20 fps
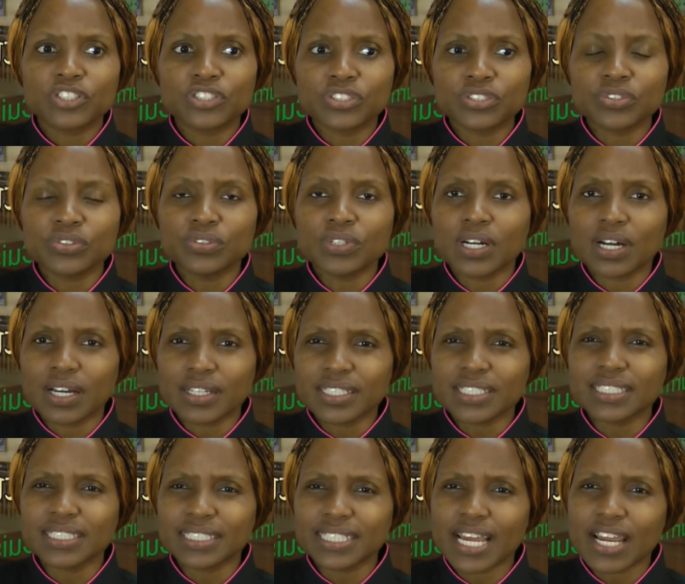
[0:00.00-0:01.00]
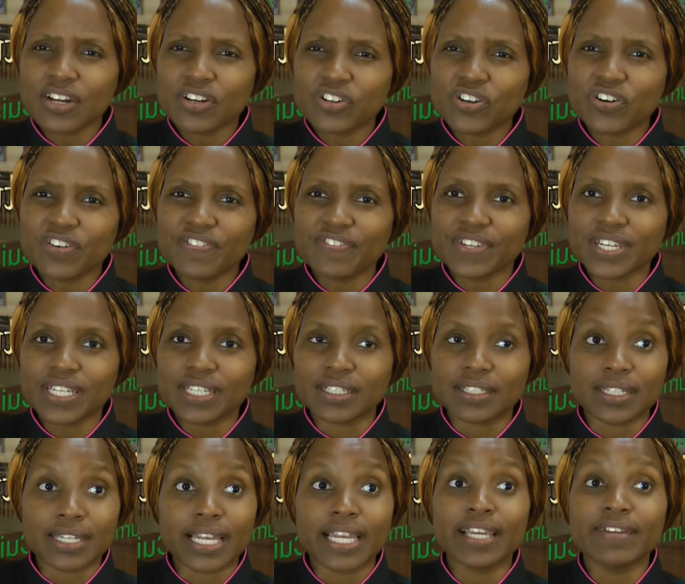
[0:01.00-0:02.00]
To understand raw
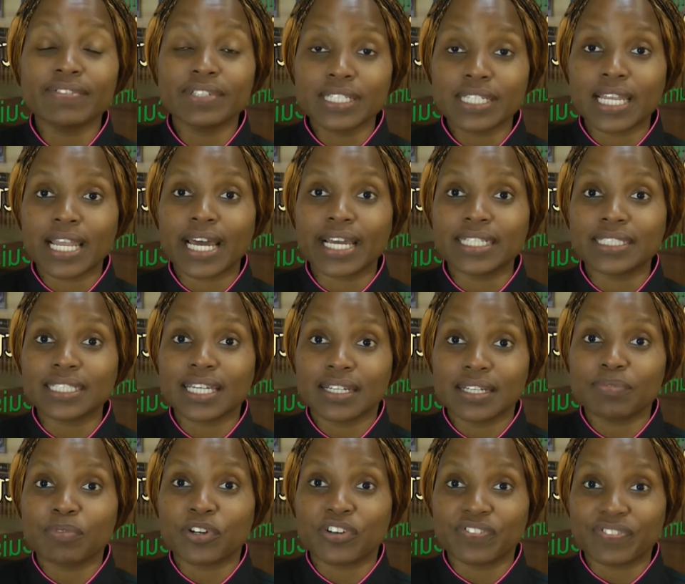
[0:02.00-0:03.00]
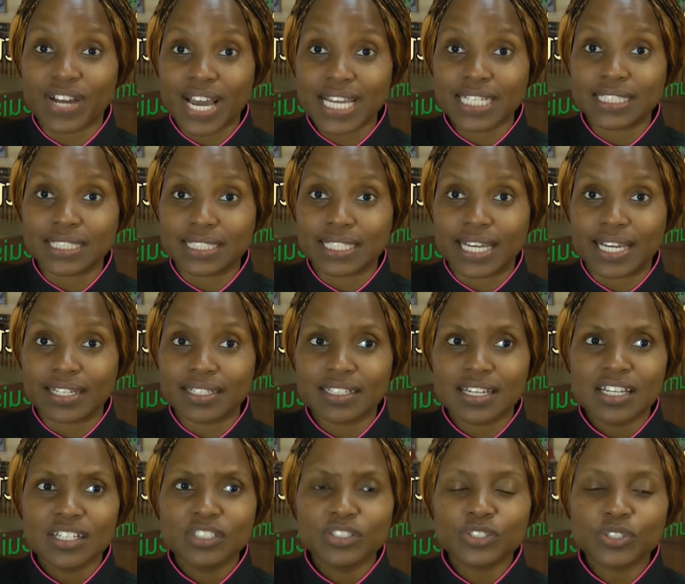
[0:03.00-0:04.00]
vegan, Living Light provides that.
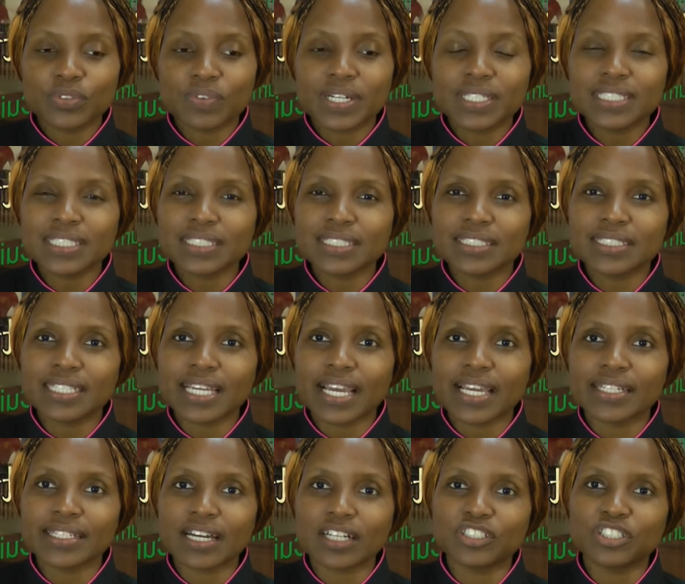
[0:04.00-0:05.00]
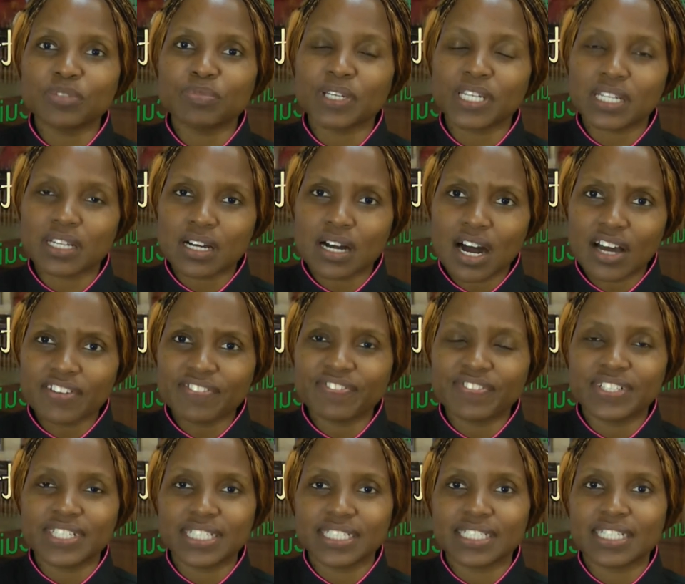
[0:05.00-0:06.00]
To understand how to be
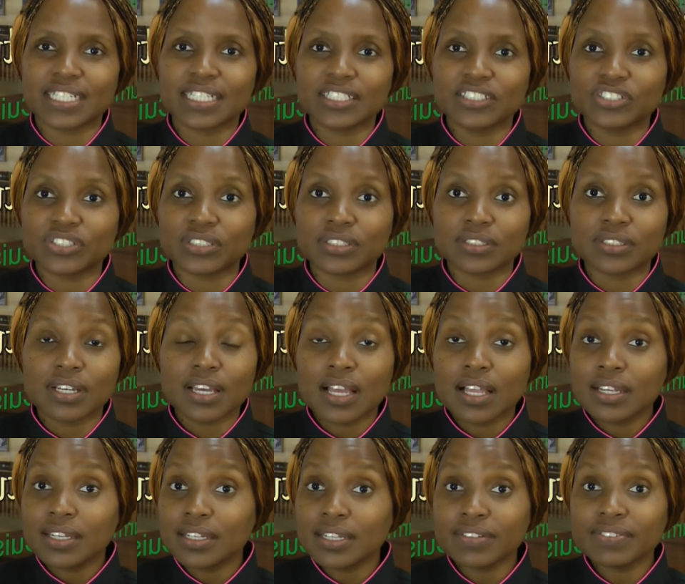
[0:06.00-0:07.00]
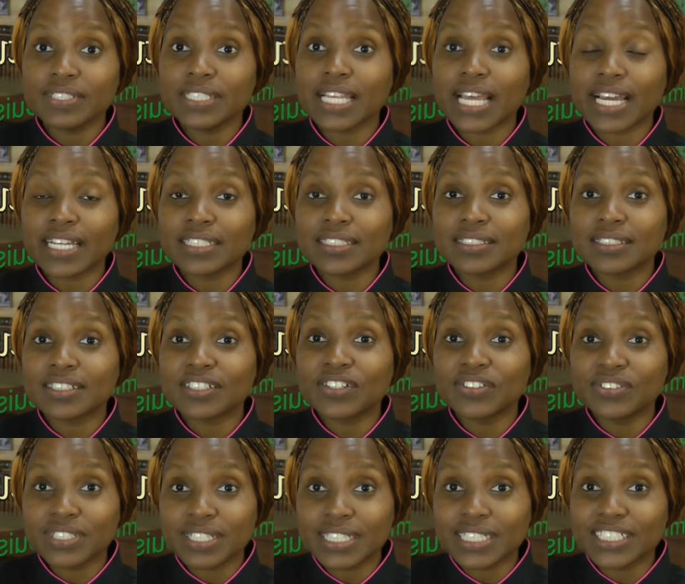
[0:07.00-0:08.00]
confident in the kitchen, Living Light
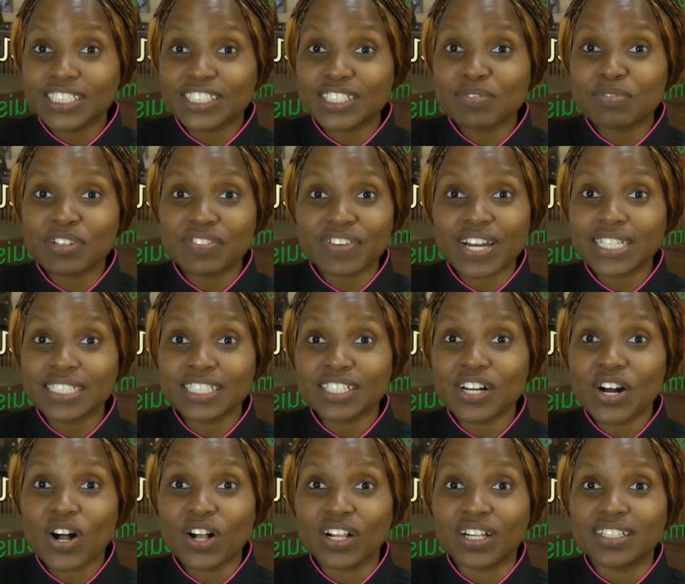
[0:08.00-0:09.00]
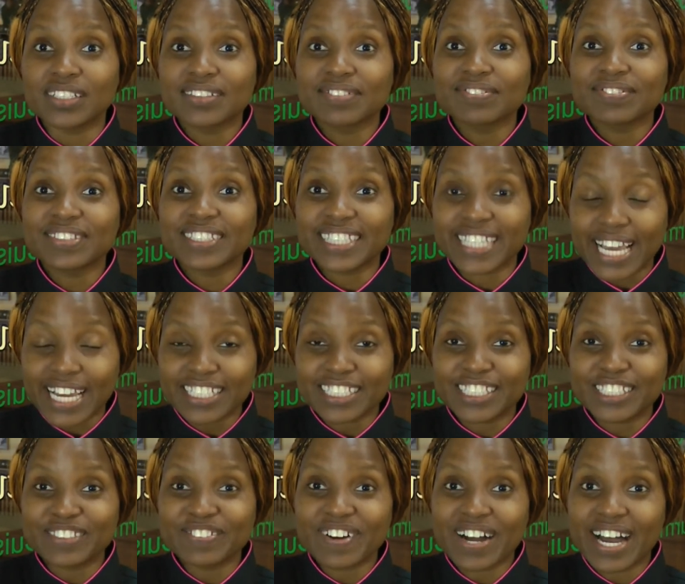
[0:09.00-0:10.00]
Culinary Institute provides it all.
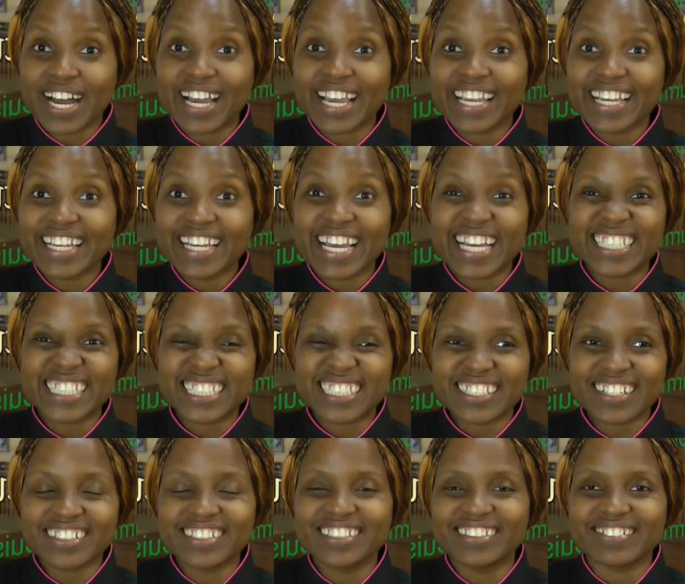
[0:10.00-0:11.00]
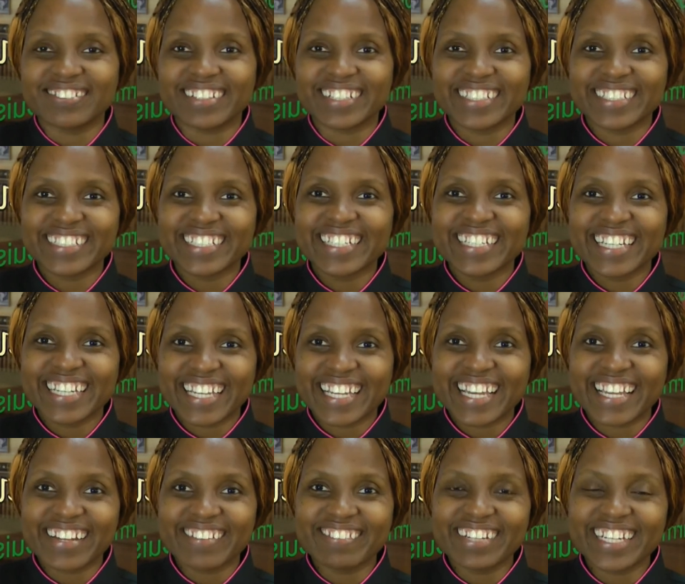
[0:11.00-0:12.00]
That's why I stuck to it.
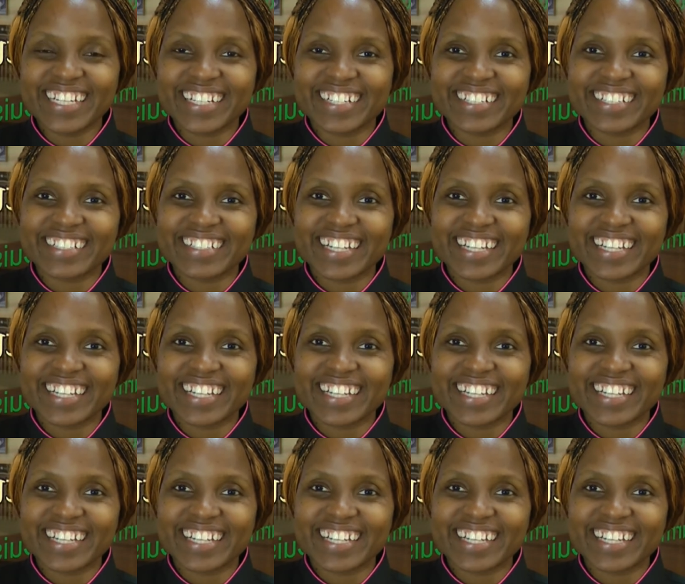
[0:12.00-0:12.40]
And I'm here.